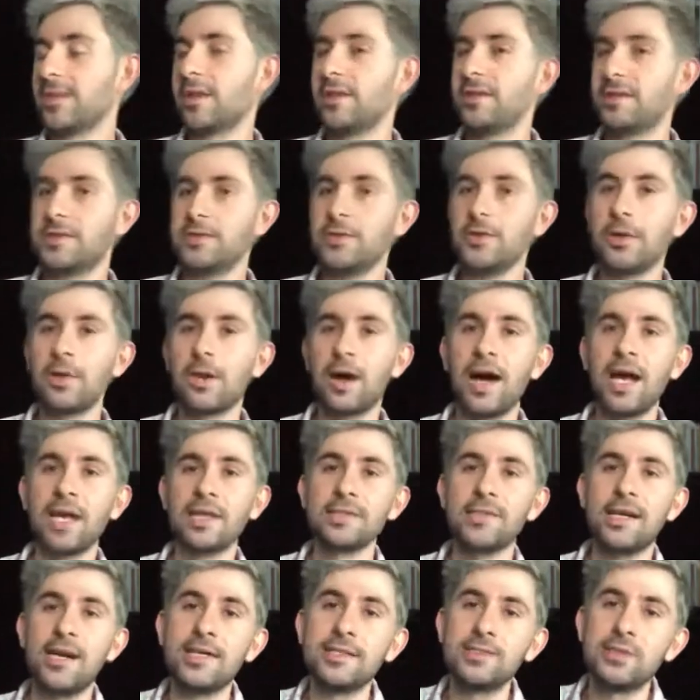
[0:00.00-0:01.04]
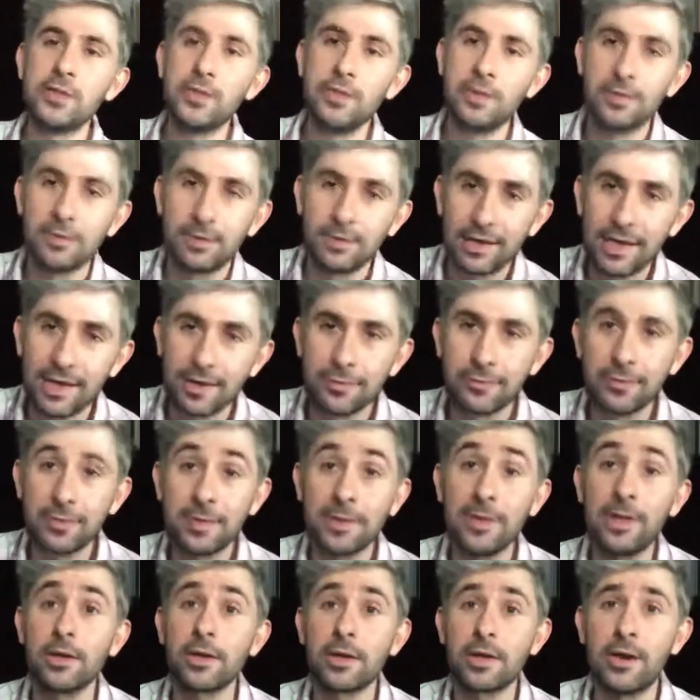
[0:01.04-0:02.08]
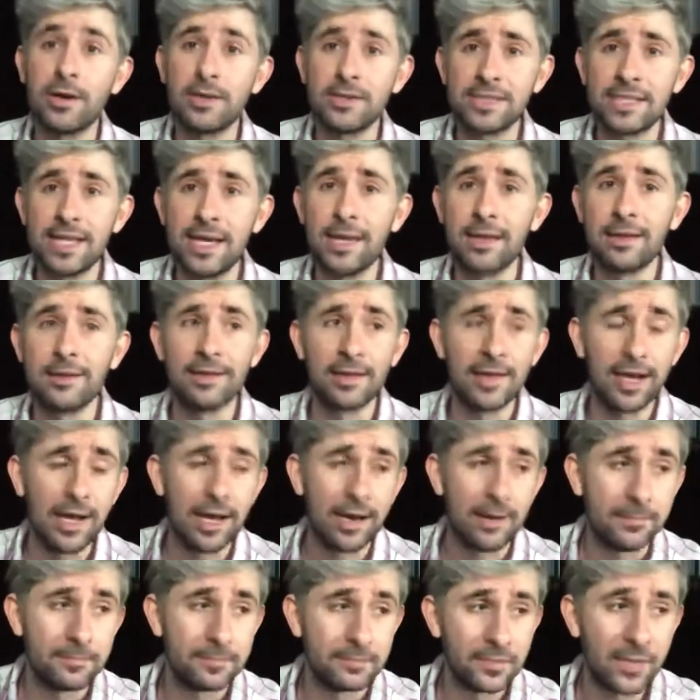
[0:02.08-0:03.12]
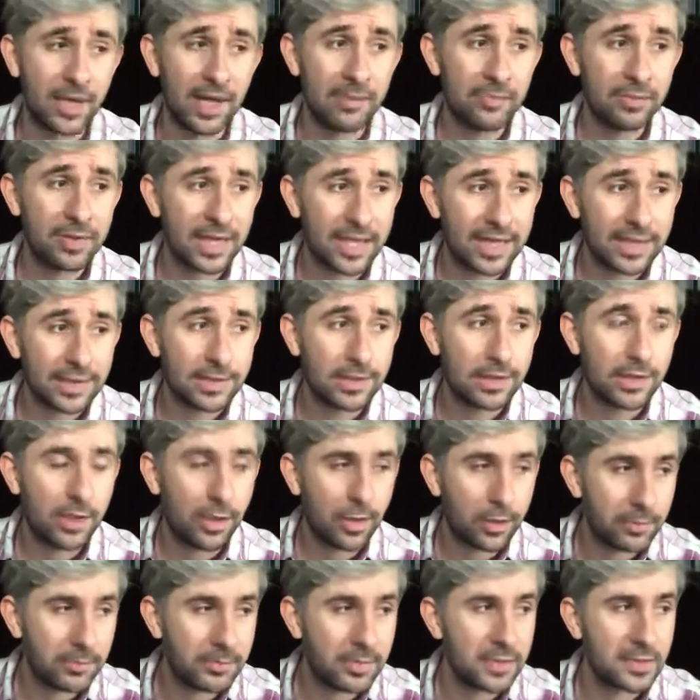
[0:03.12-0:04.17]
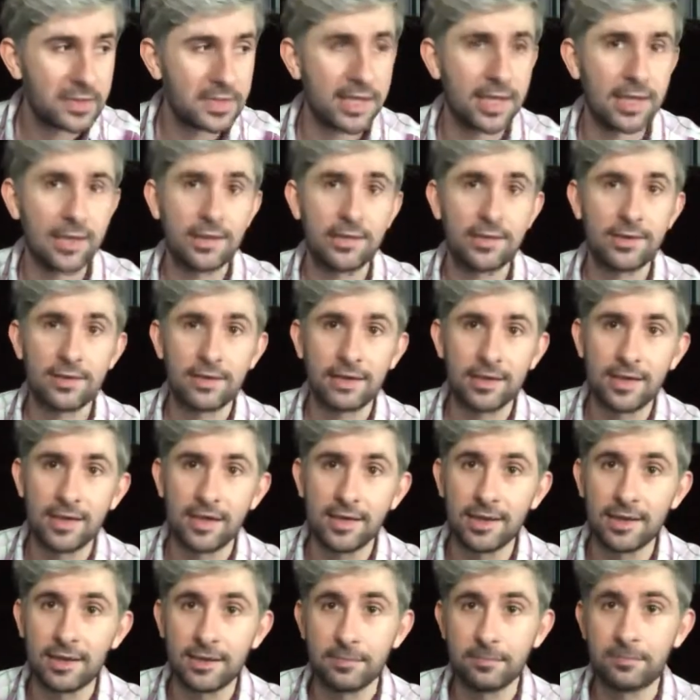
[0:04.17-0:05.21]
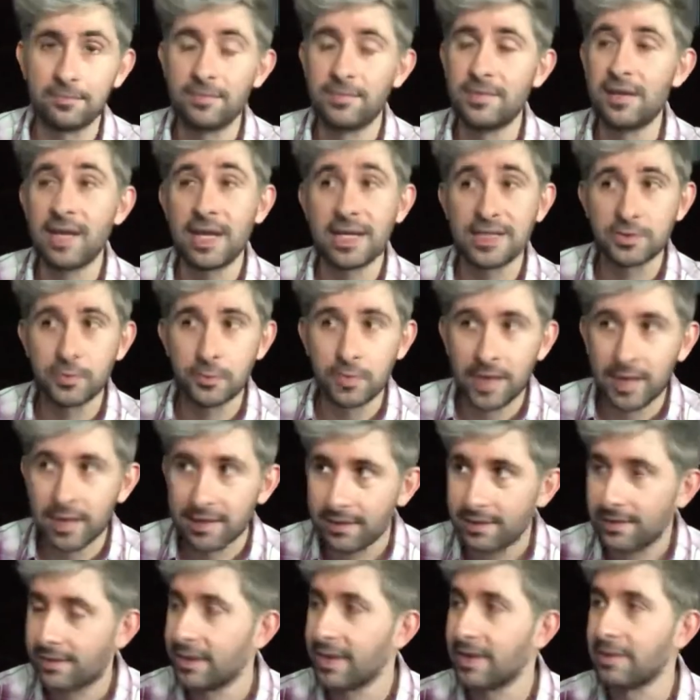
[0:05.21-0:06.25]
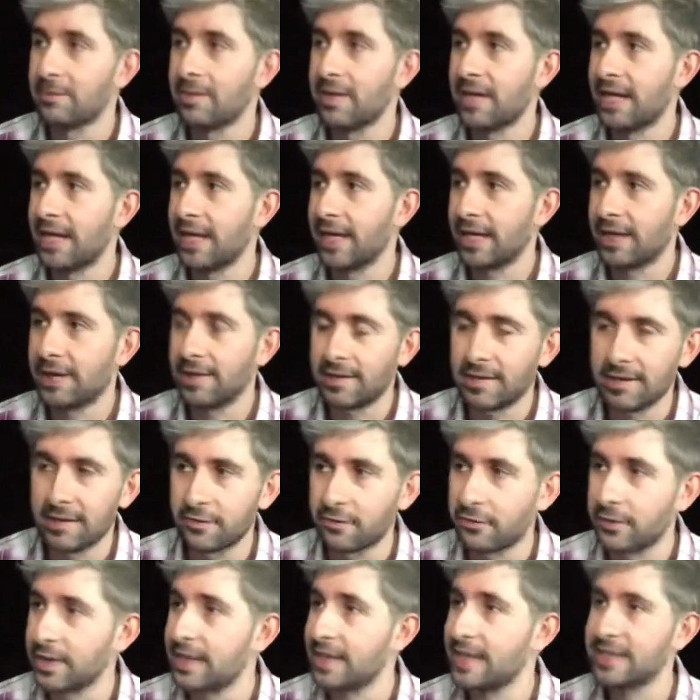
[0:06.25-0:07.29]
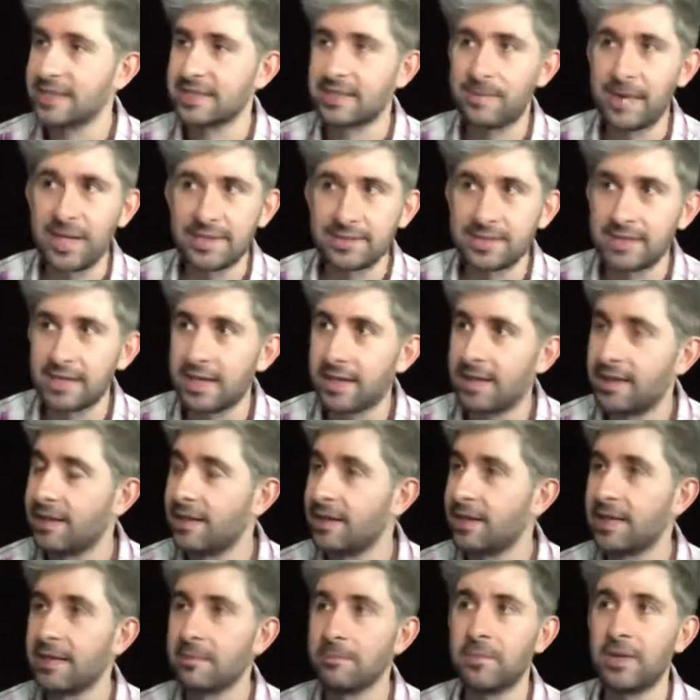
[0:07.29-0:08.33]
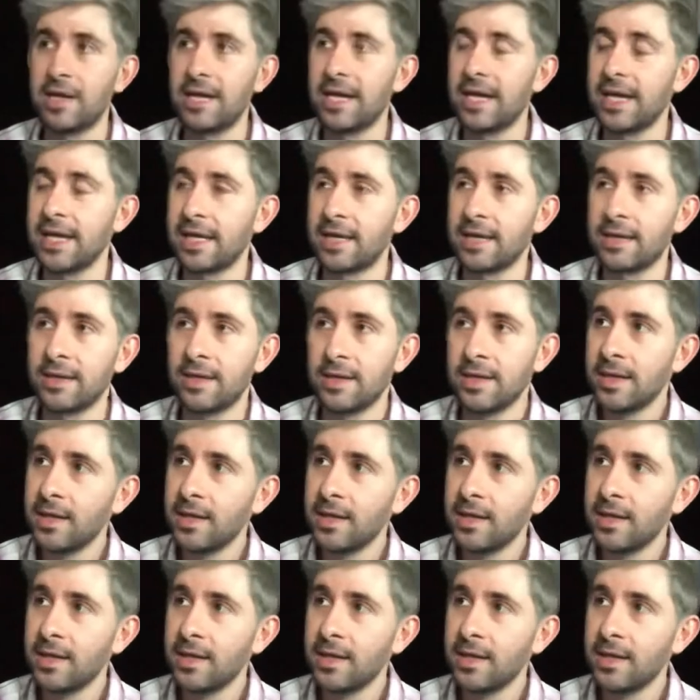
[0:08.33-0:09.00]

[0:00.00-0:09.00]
sure, I do get through a lot of content. I play a lot of music each week in my kind of freelance capacity, in my